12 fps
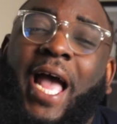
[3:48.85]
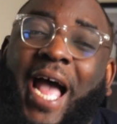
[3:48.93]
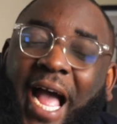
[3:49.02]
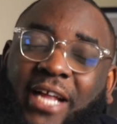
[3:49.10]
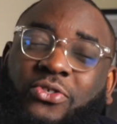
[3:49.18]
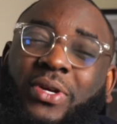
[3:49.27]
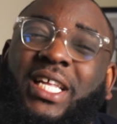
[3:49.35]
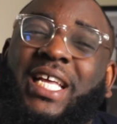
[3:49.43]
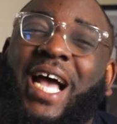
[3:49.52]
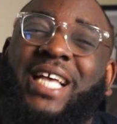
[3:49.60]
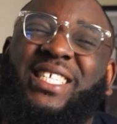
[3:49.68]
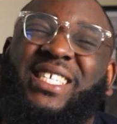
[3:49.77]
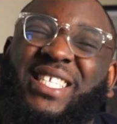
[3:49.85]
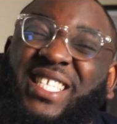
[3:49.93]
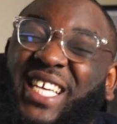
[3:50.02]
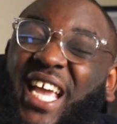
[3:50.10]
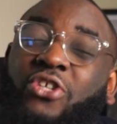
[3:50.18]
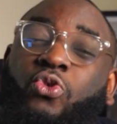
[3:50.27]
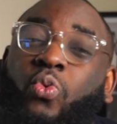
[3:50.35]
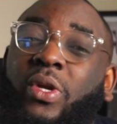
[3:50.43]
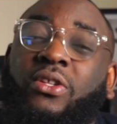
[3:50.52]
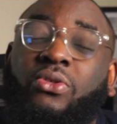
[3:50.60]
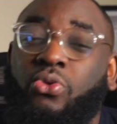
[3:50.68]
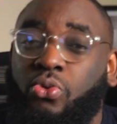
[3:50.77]
actually has a
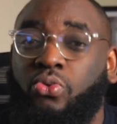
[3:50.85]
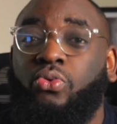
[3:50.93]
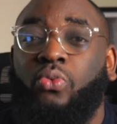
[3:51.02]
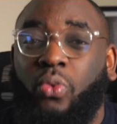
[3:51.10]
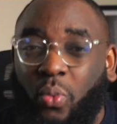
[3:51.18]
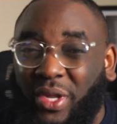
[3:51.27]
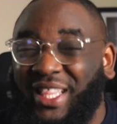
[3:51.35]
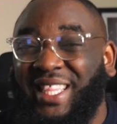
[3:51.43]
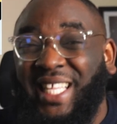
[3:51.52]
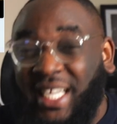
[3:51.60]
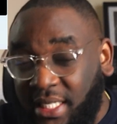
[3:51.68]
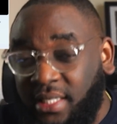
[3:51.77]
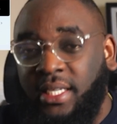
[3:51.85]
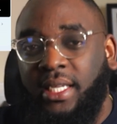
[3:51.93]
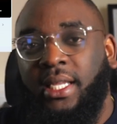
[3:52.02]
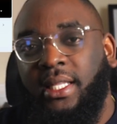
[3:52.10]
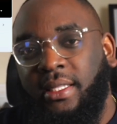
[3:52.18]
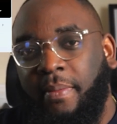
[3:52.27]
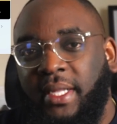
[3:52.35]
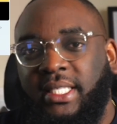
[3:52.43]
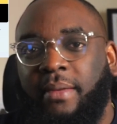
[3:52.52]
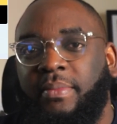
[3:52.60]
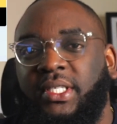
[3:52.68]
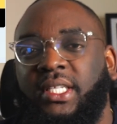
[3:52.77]
scheduling tool within the
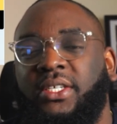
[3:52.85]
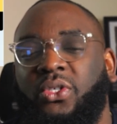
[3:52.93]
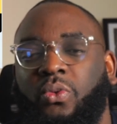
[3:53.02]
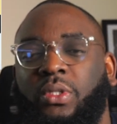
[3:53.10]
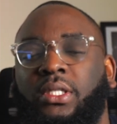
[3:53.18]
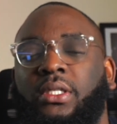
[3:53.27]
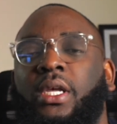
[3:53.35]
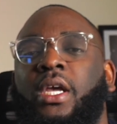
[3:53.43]
Meta Business Suite.